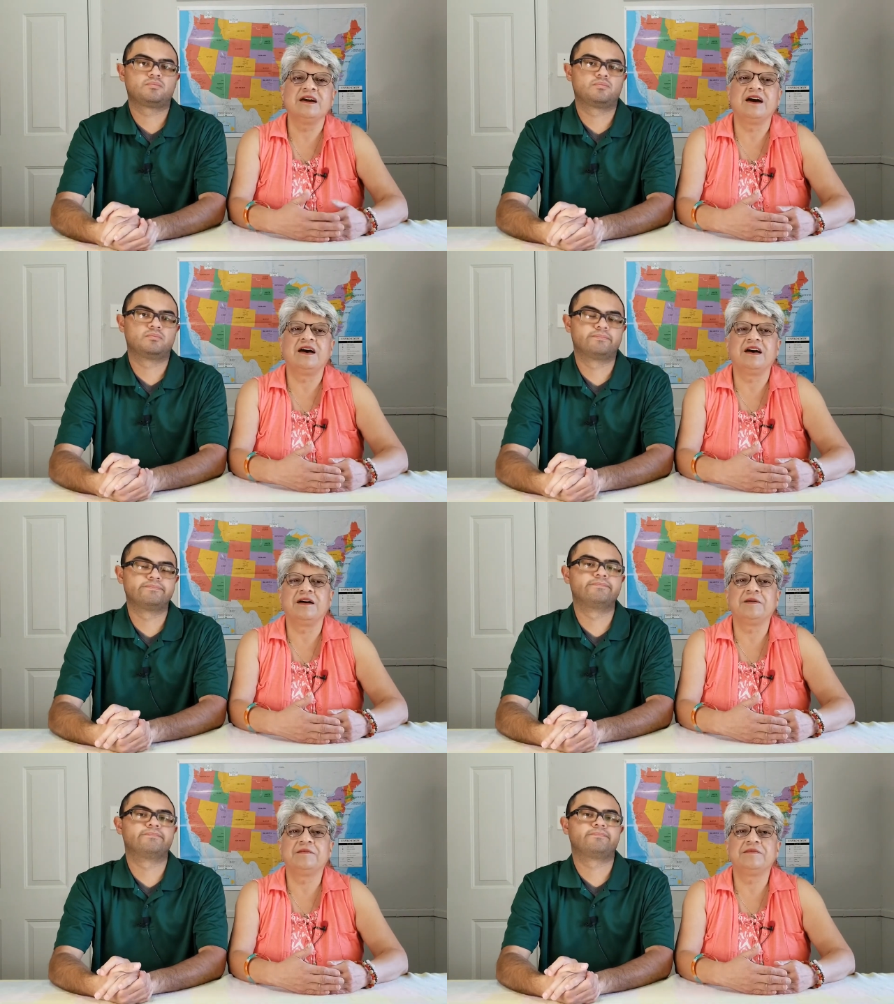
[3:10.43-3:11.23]

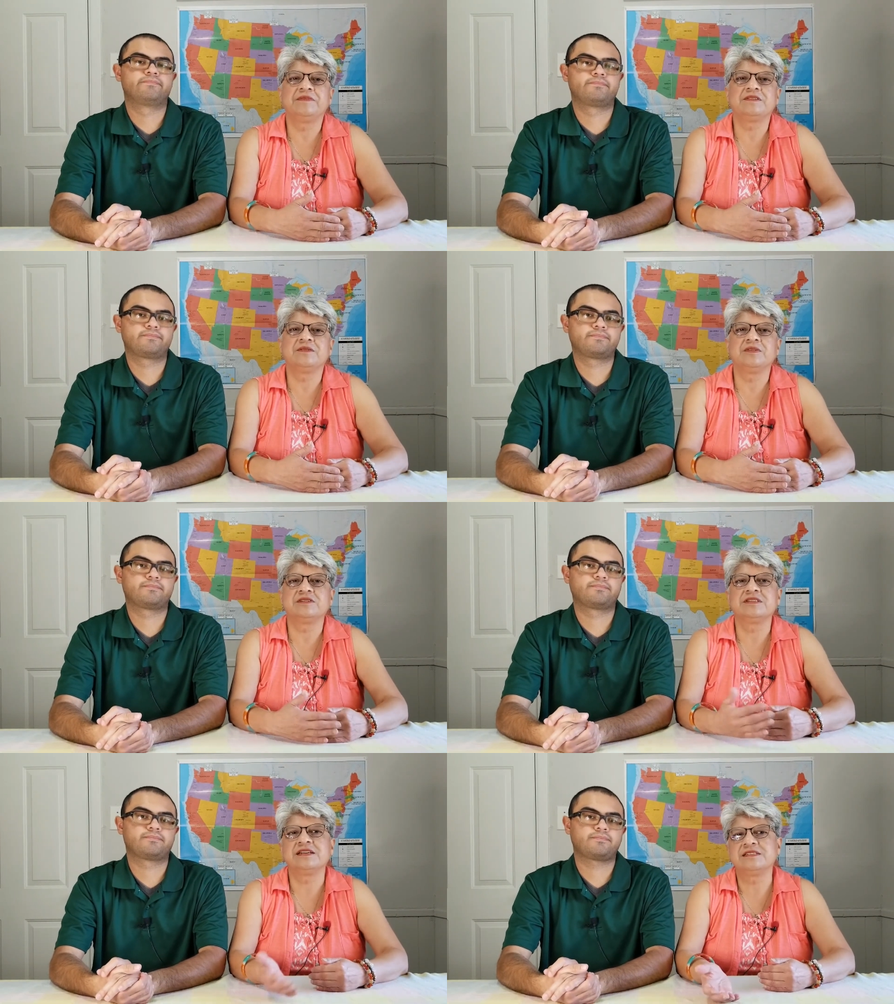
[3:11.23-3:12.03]
Speaker 1: So
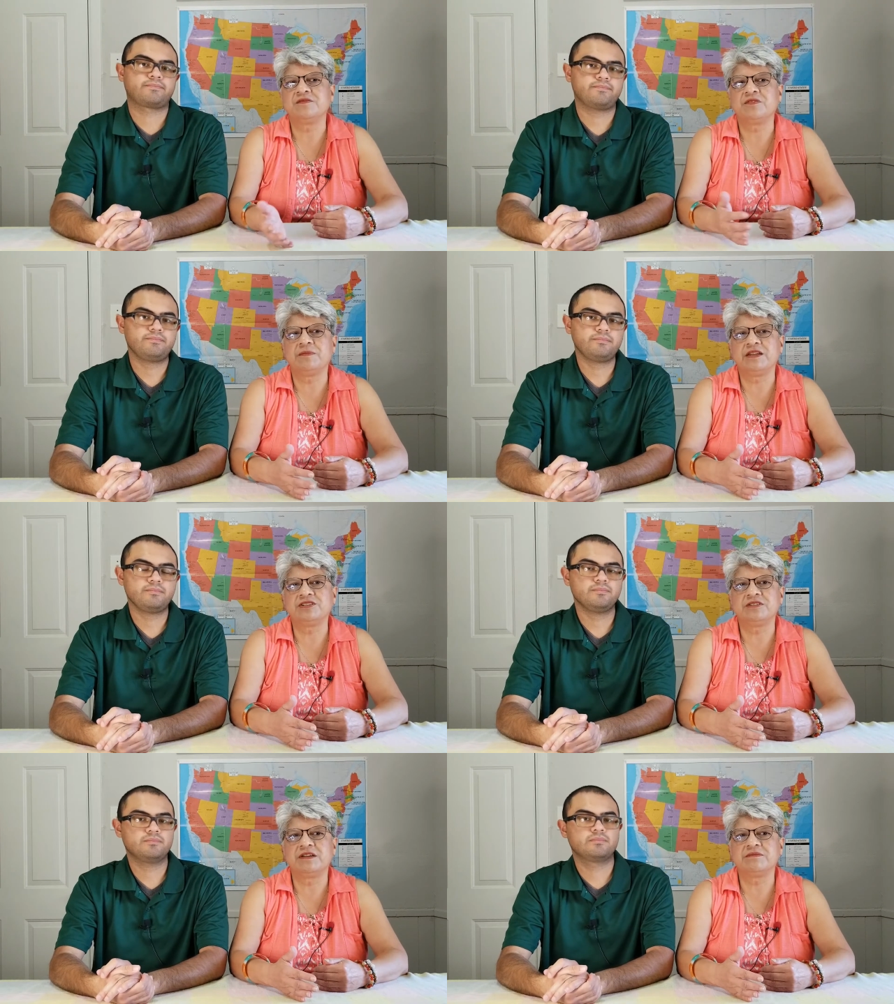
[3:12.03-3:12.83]
there's less
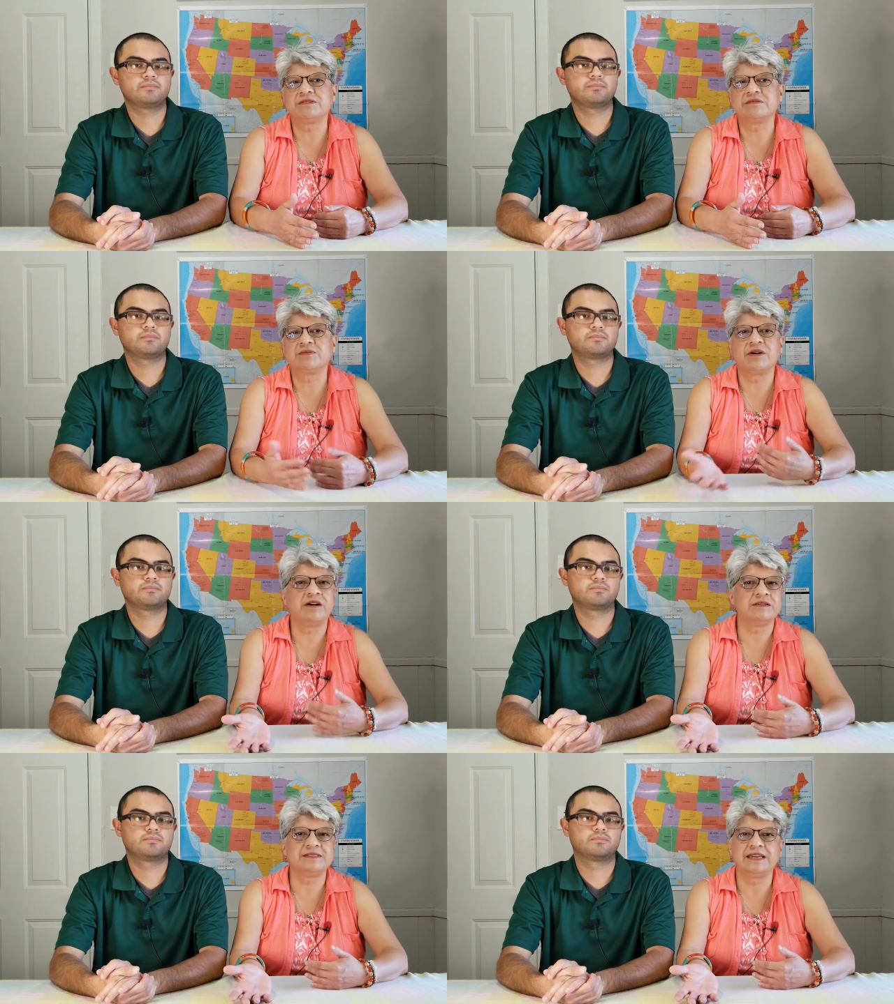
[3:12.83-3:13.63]
information that was
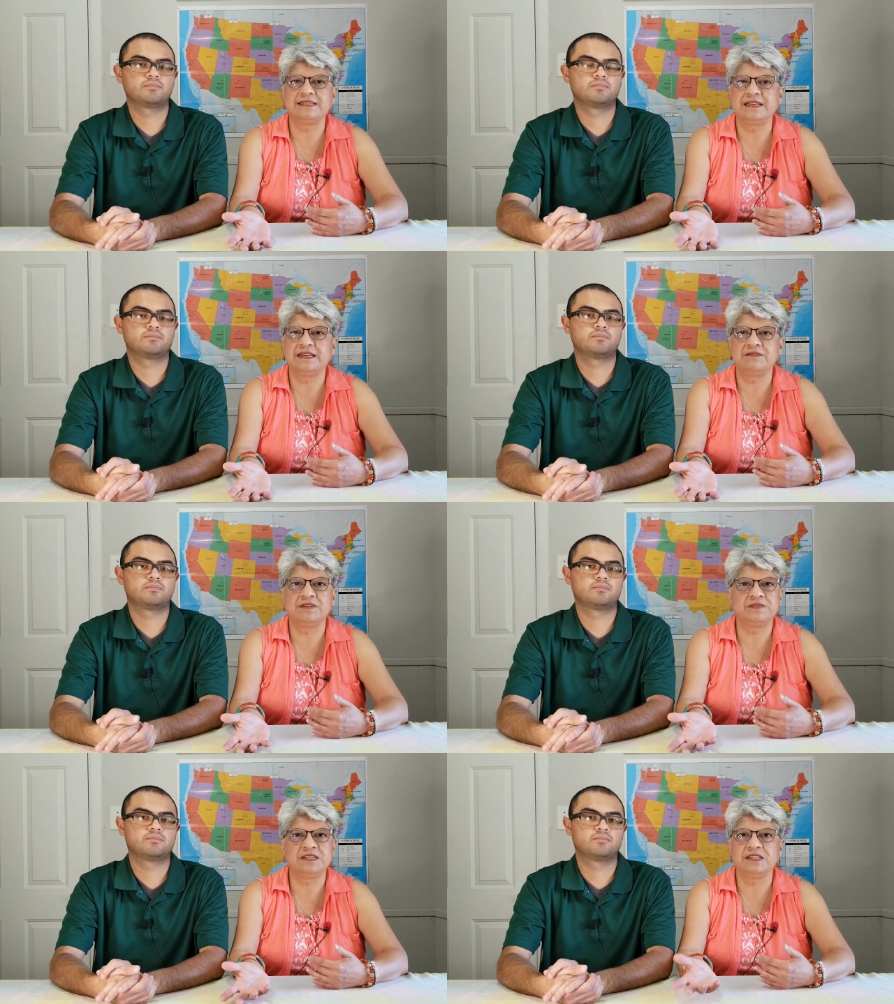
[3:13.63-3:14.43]
required, say 10,
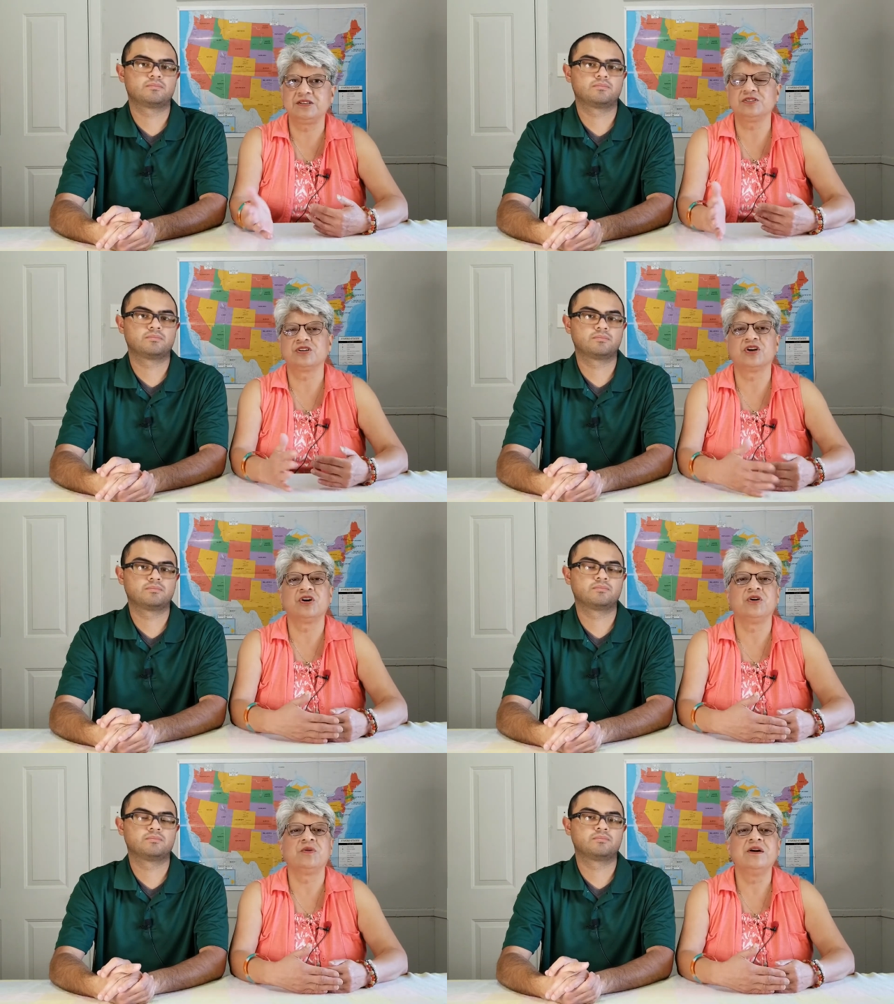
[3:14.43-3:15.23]
15 years ago,